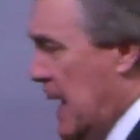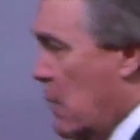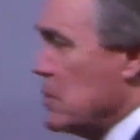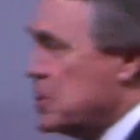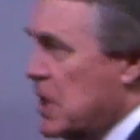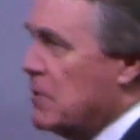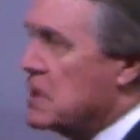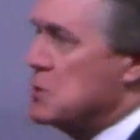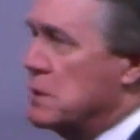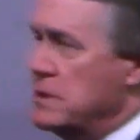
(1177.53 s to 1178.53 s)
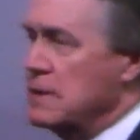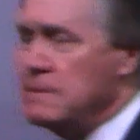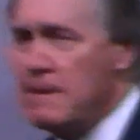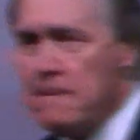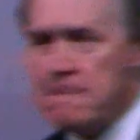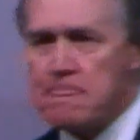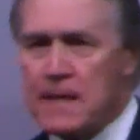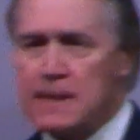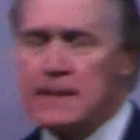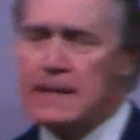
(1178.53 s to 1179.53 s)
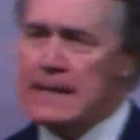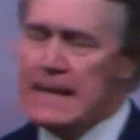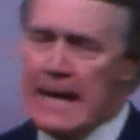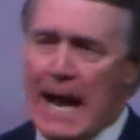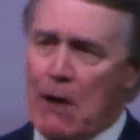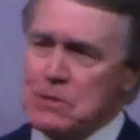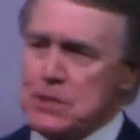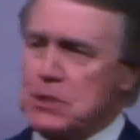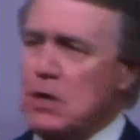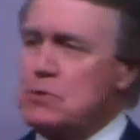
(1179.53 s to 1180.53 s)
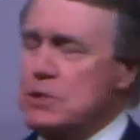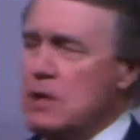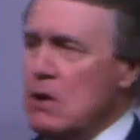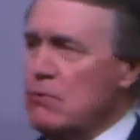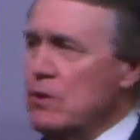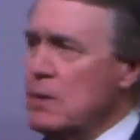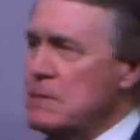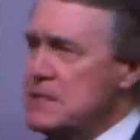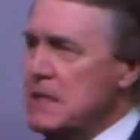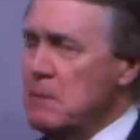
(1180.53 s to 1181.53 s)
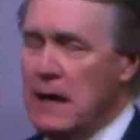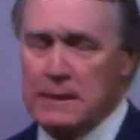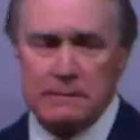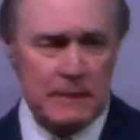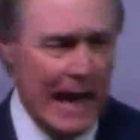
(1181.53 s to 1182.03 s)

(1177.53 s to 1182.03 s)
I will share this with you. I was as close to Donald Trump as anybody.